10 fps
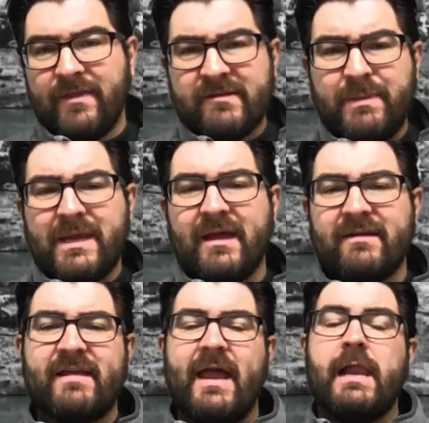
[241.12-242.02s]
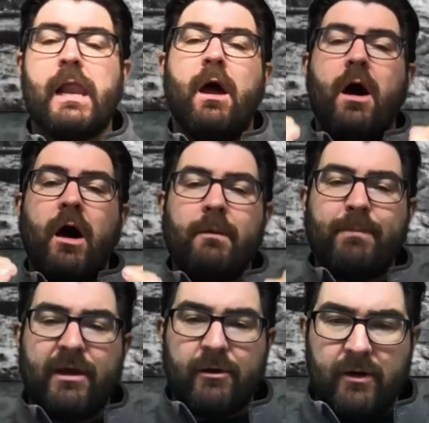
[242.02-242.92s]
this begins a long
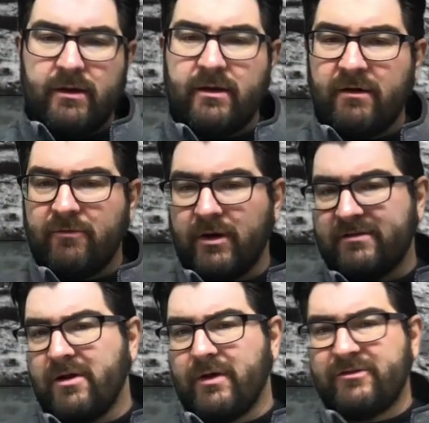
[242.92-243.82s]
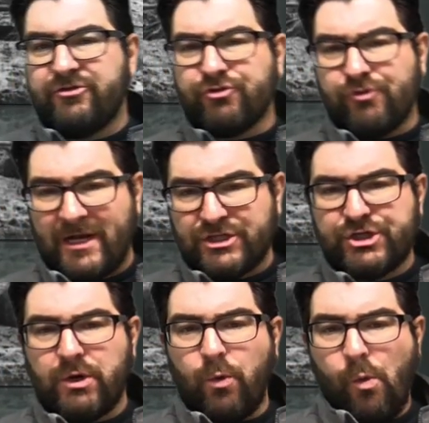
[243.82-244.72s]
period of what is known as trench
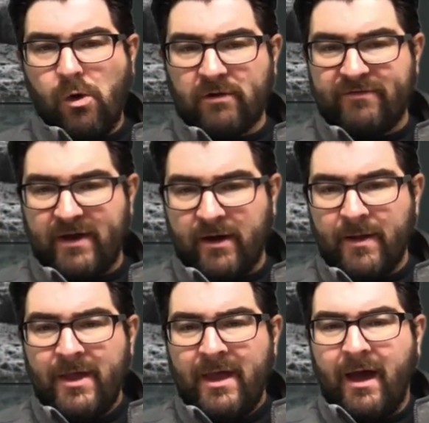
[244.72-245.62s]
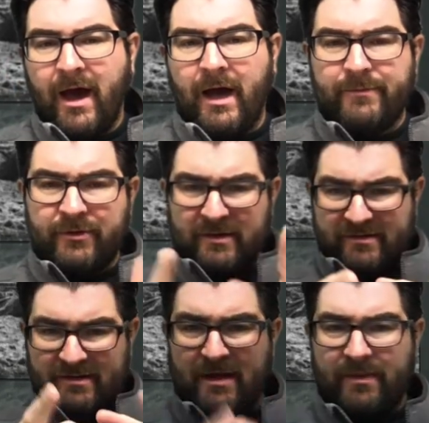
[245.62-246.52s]
warfare. Uh, you can
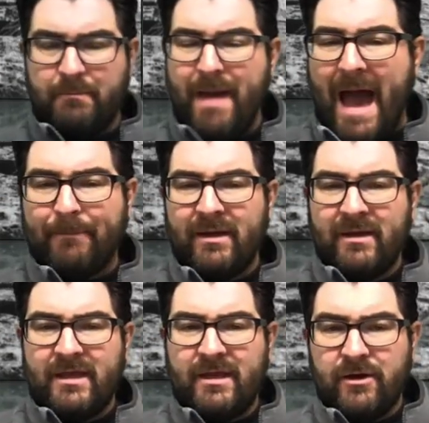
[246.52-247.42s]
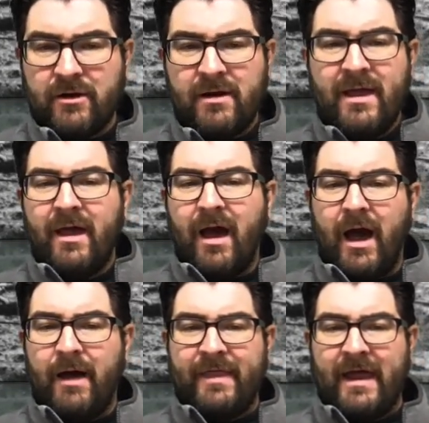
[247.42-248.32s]
see on the map here
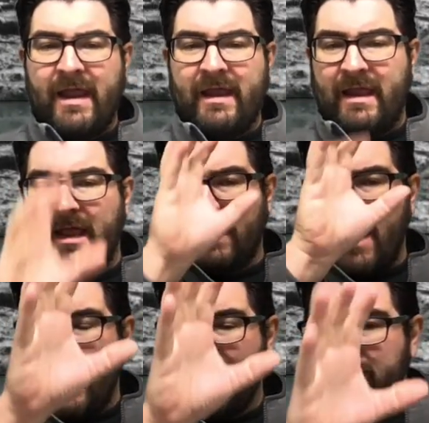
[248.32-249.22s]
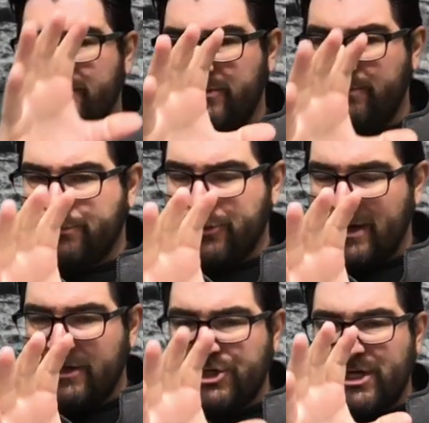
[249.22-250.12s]
uh, that a, a line of
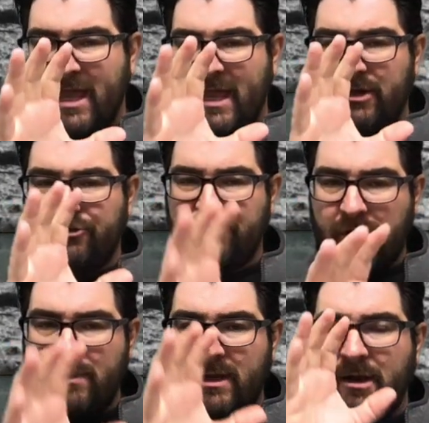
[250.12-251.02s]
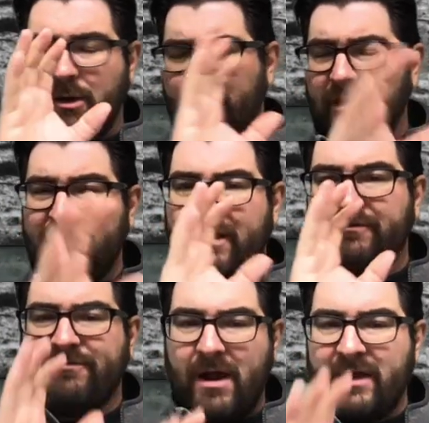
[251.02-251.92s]
British and German, or British and
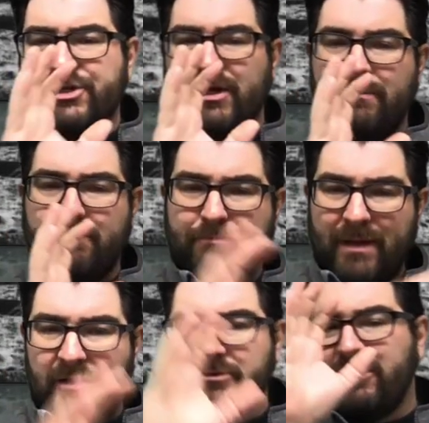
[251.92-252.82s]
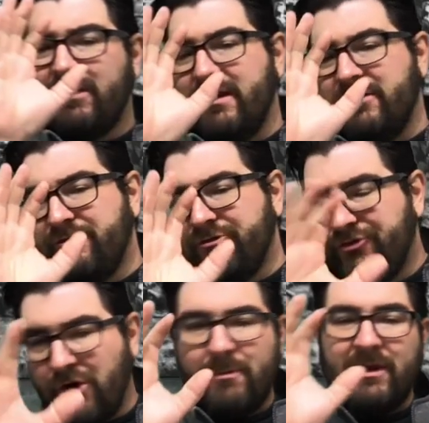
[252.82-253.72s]
French and Belgian and
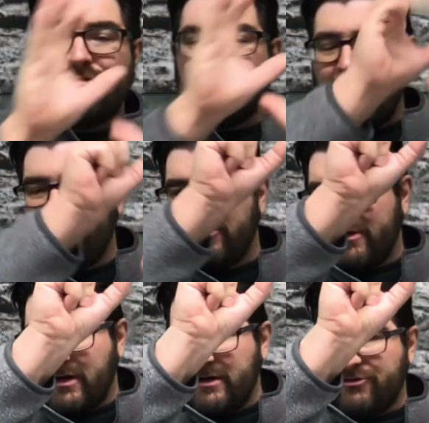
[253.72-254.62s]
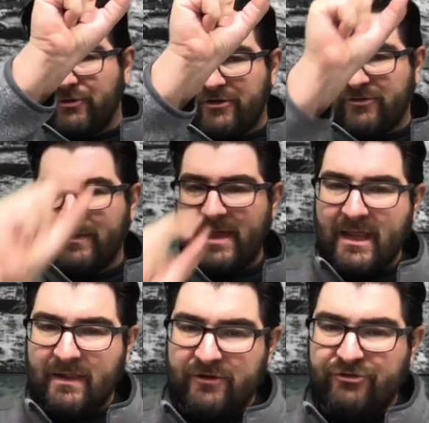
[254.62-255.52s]
German trenches are going to stretch from the
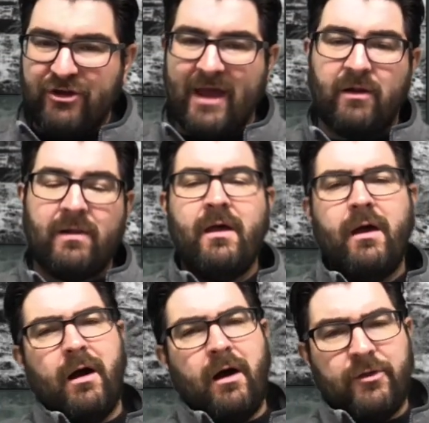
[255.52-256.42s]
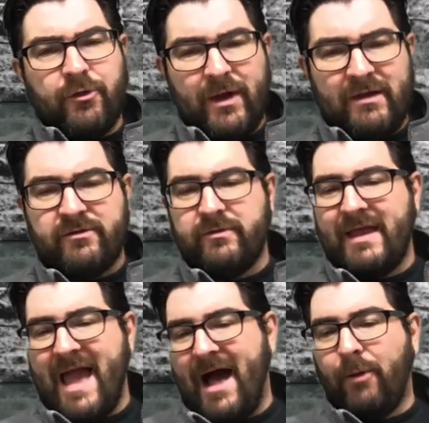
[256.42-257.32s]
English Channel all the way to the
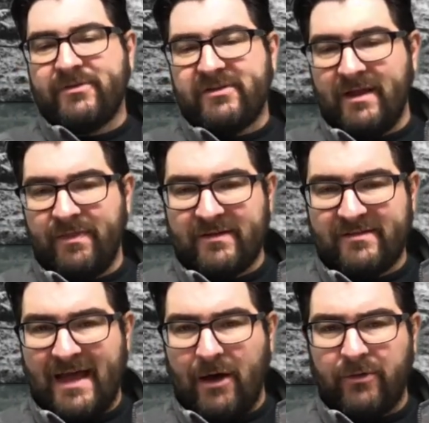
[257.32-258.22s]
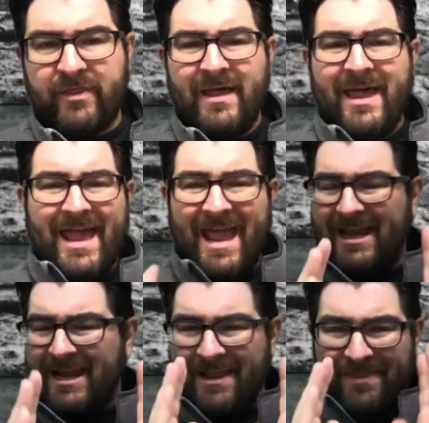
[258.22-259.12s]
Alps in the south. And,
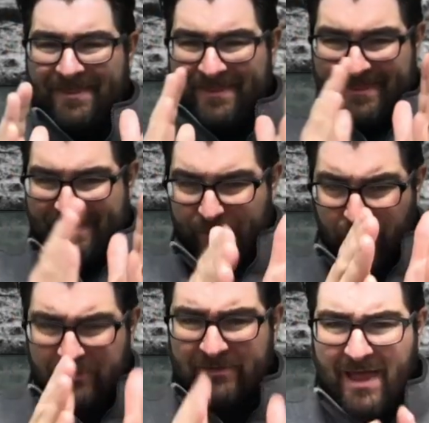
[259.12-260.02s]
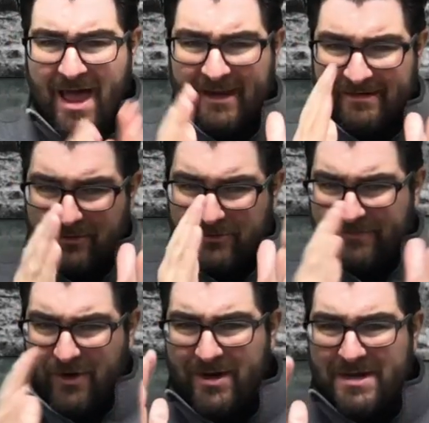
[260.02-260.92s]
and those lines, those
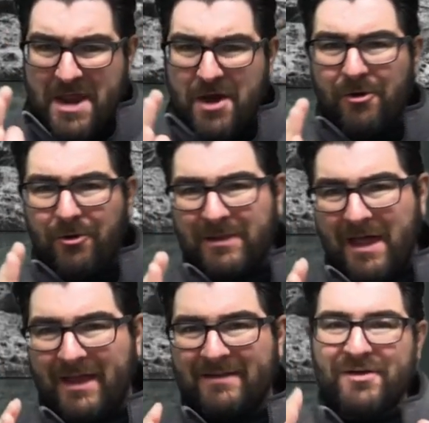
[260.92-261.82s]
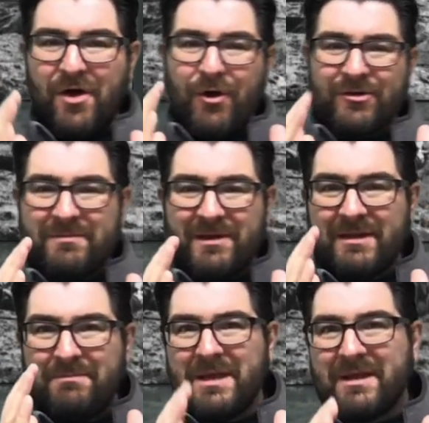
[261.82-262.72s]
very narrow lines, ultimately
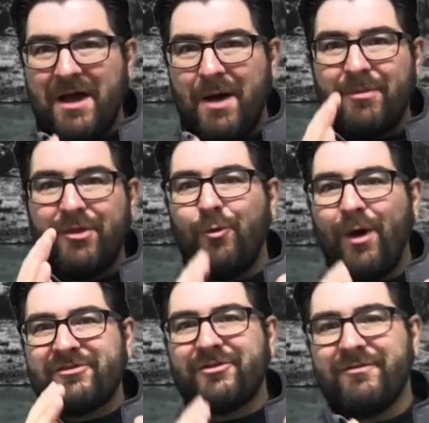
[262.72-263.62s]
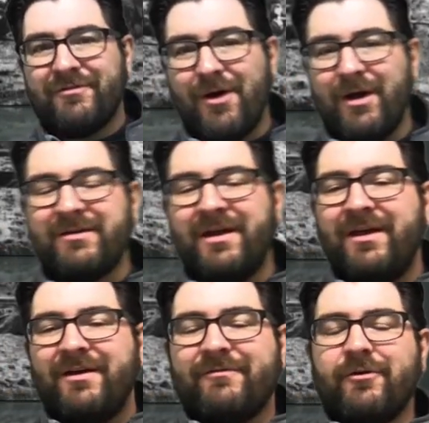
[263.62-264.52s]
become the Western Front
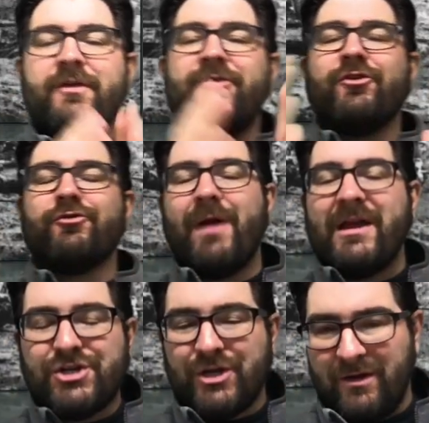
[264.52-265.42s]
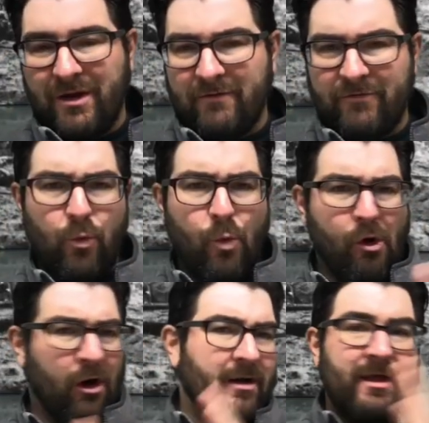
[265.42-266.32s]
for the duration of the
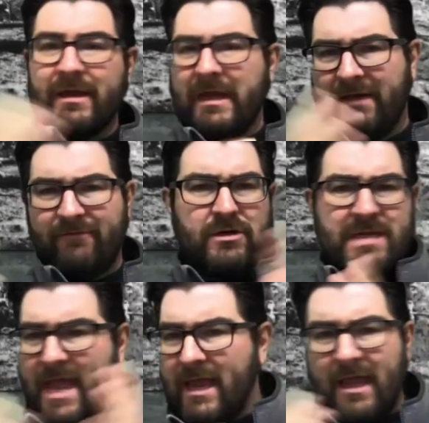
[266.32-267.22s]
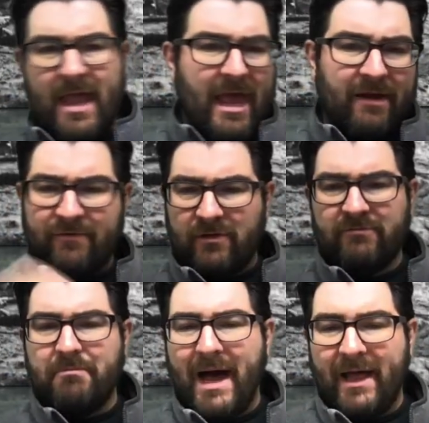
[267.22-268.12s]
war, give or take a handful of
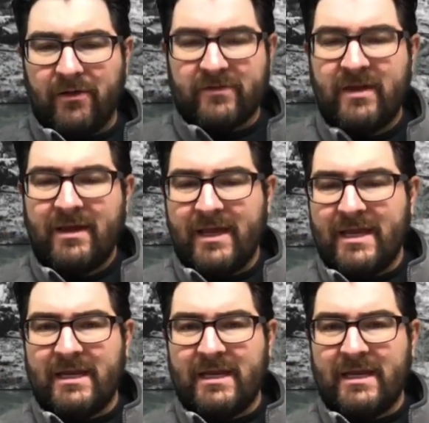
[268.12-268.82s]
miles in